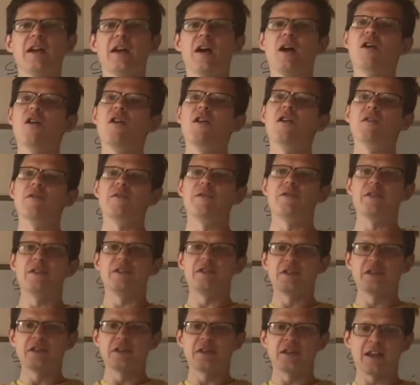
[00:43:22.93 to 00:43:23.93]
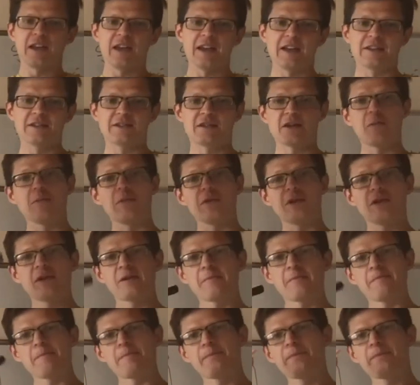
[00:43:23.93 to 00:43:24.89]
of the Higgs doublet,